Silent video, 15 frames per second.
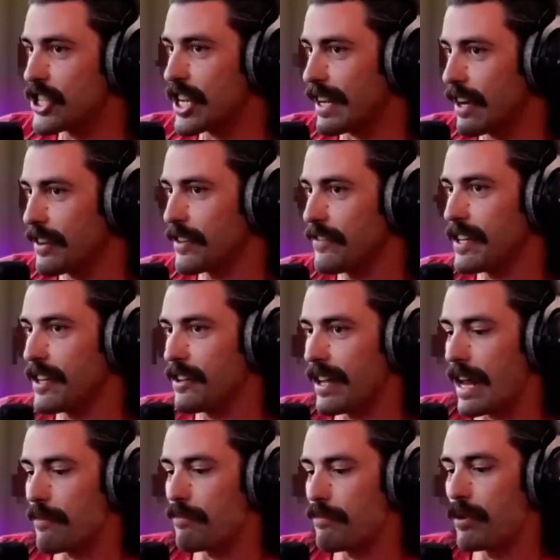out the video that I
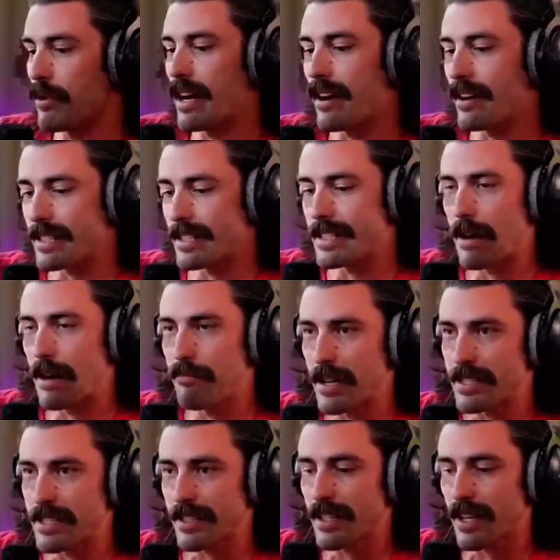put out. It's the top of my
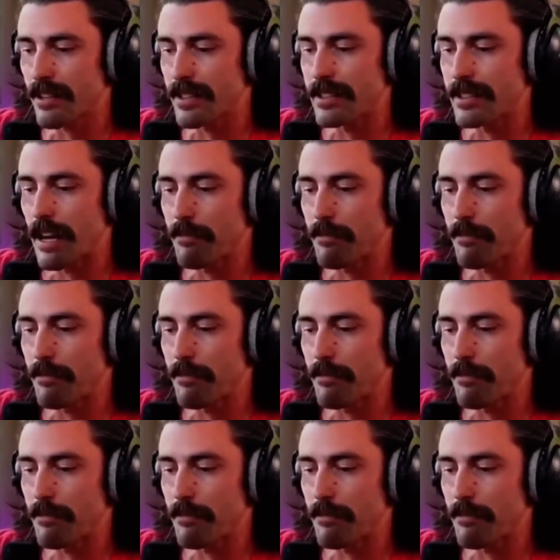TikTok and the top of my